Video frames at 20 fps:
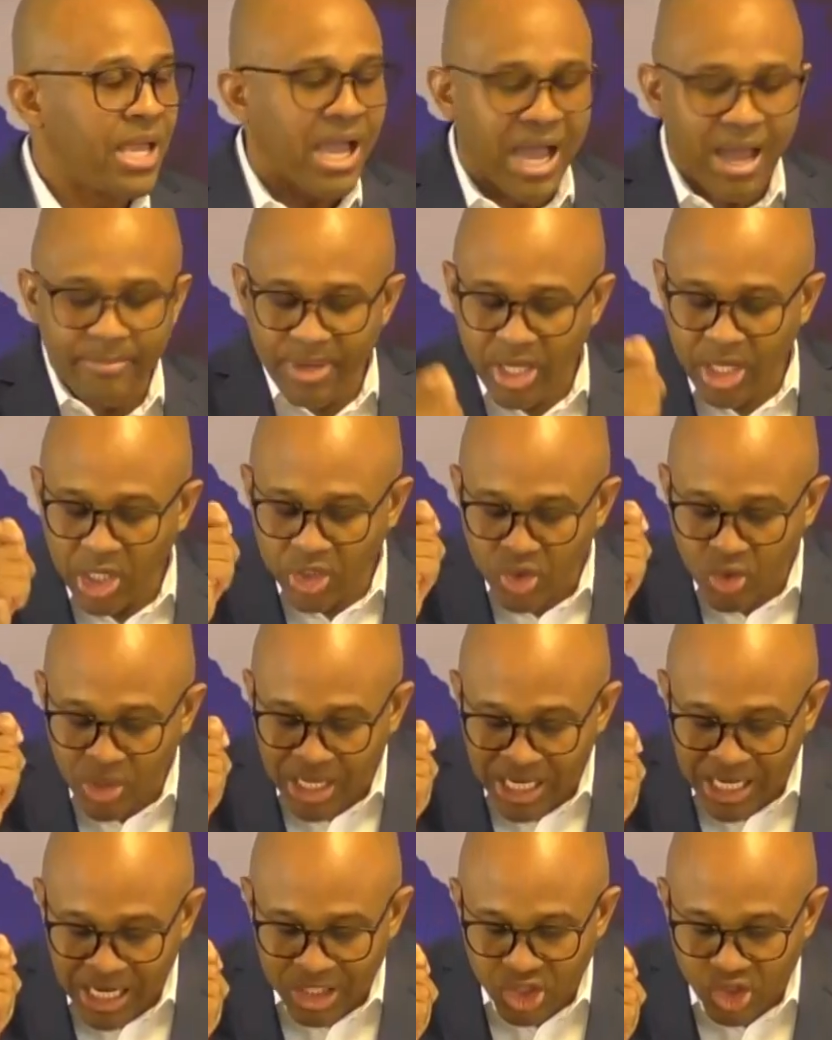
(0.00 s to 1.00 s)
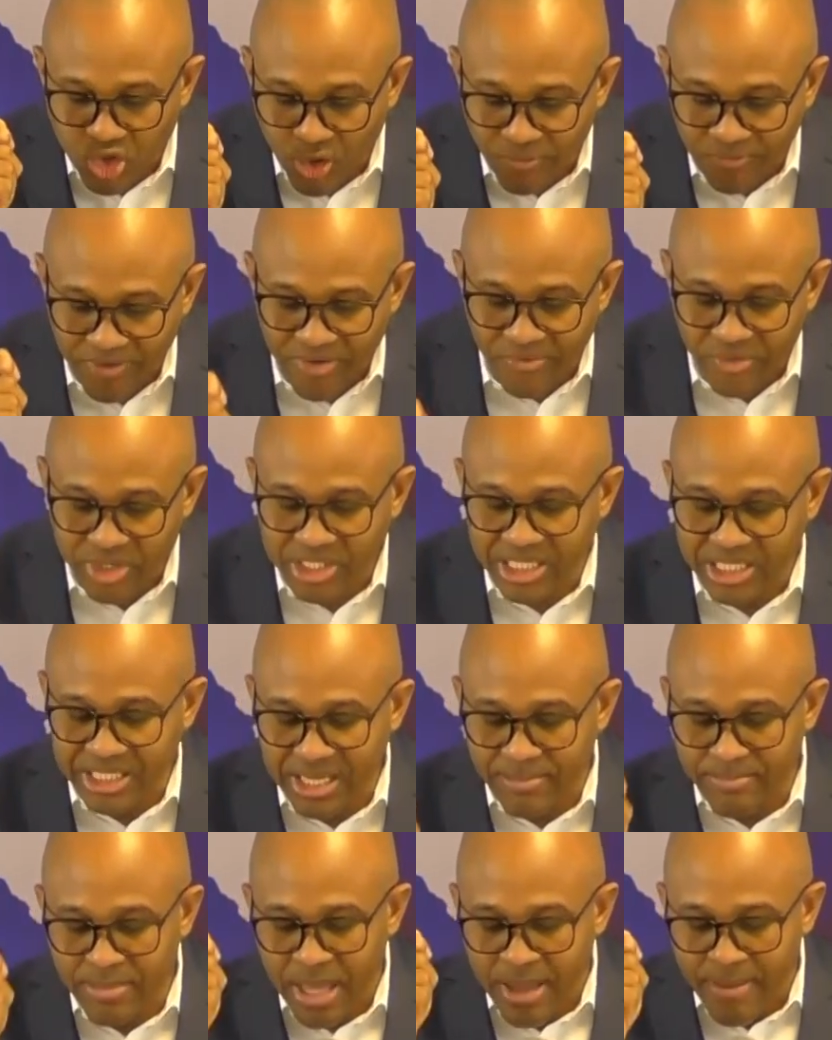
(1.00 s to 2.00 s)
And because you cannot show
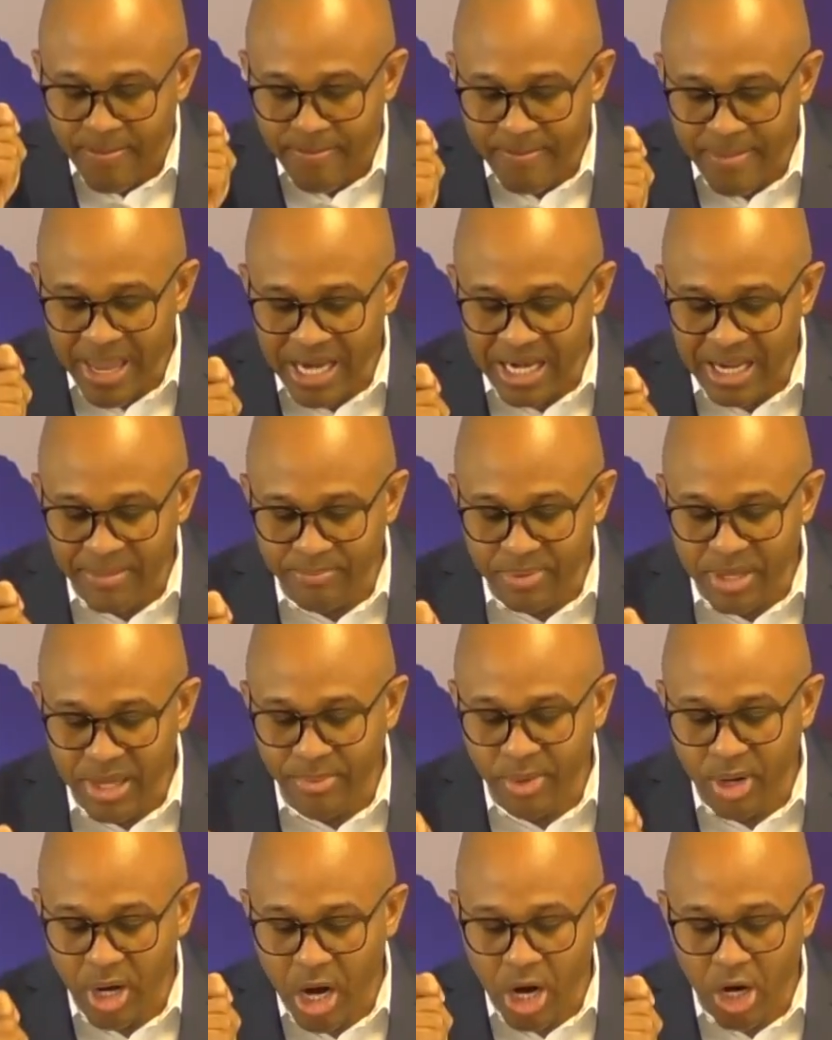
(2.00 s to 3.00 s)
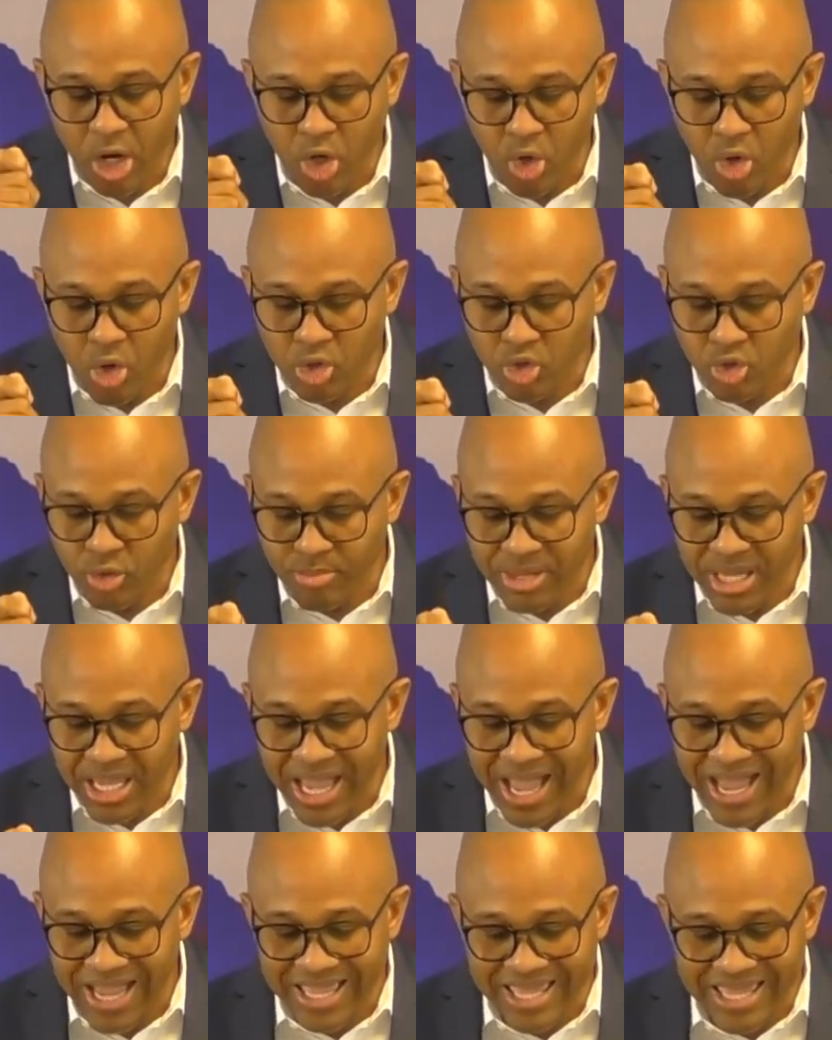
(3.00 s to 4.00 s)
favoritism, many people are going to be
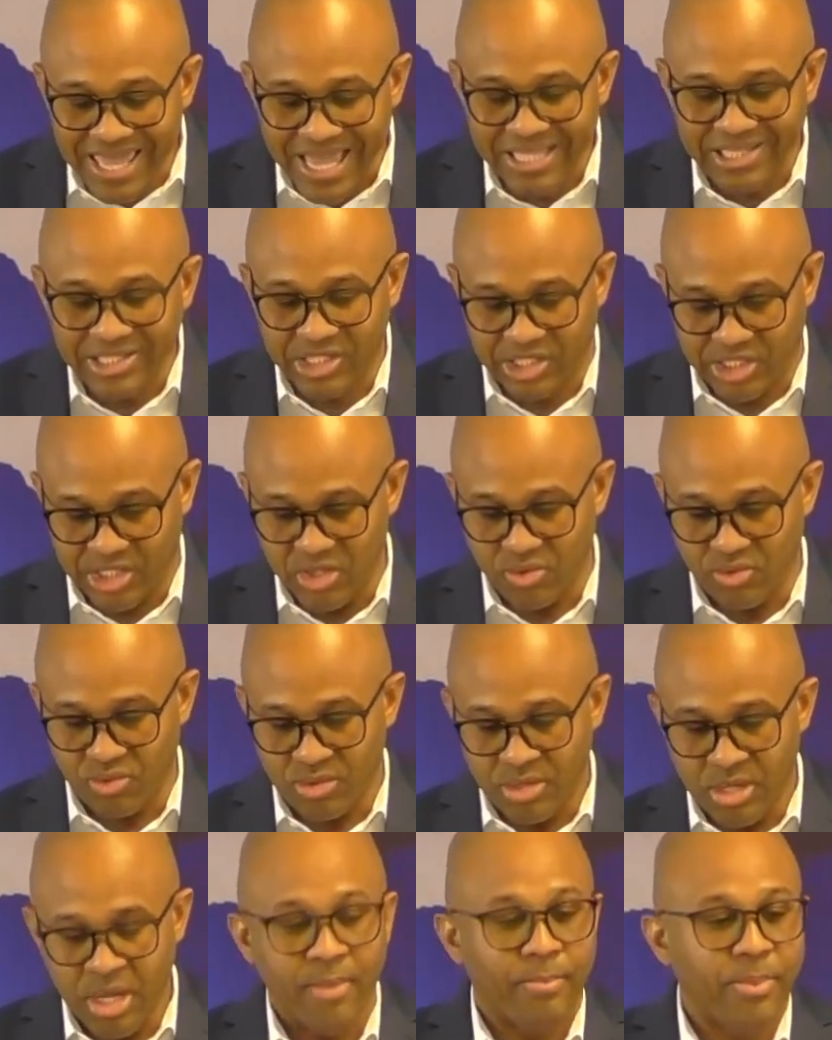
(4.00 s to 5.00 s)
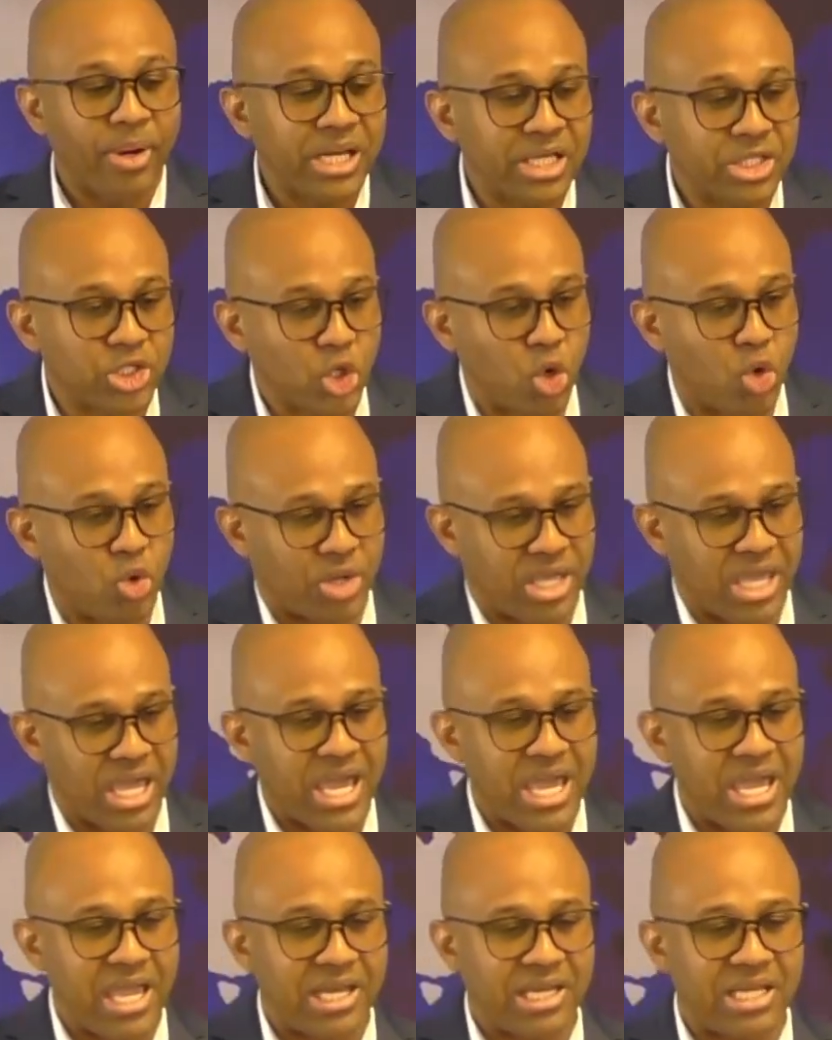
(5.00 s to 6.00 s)
against you. But it's
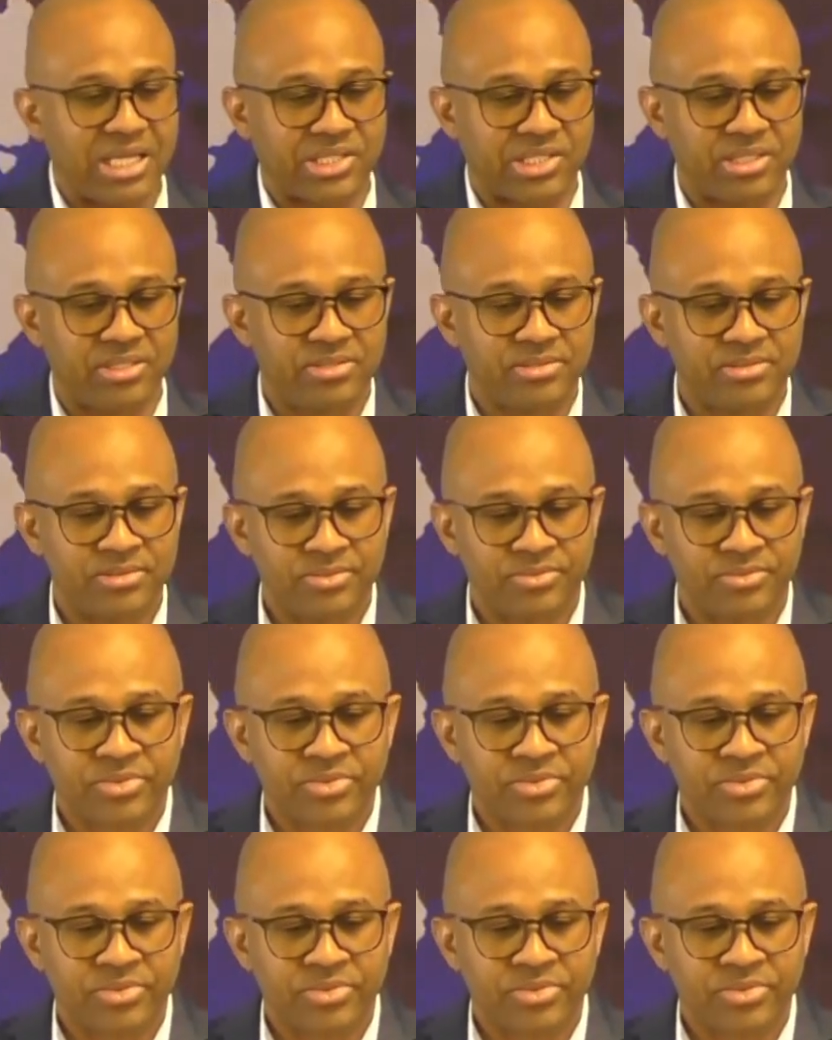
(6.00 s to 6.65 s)
okay. Listen.